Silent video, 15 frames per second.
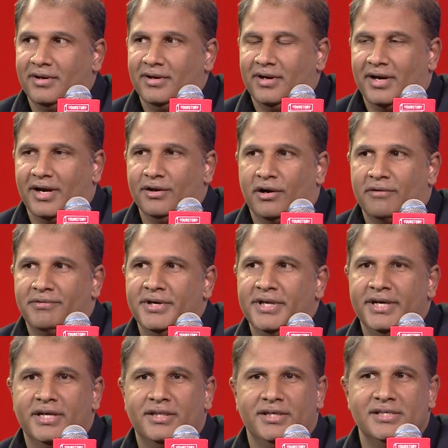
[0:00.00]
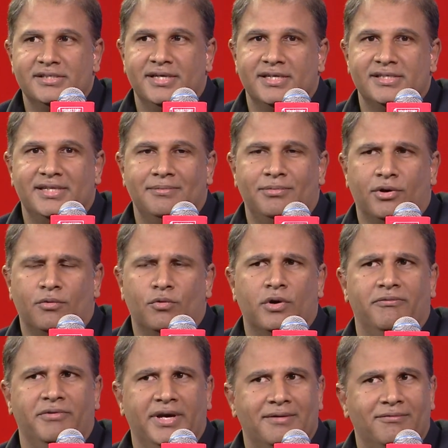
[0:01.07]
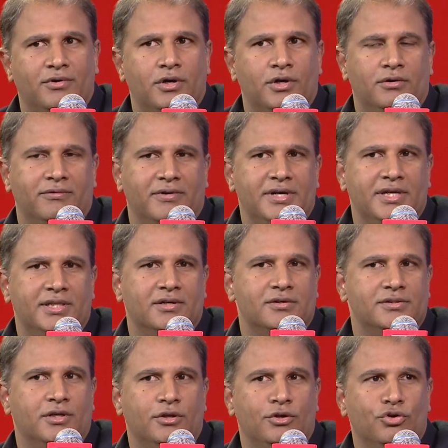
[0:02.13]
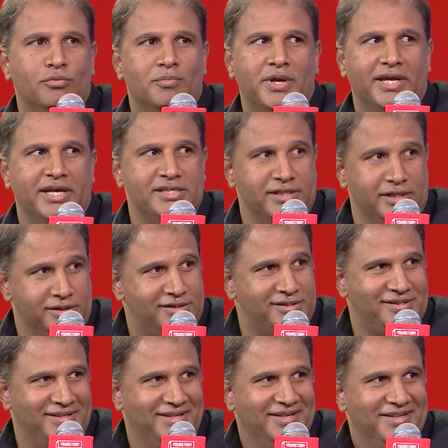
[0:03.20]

I often hear these days them talking, we have got 20,000 human agents.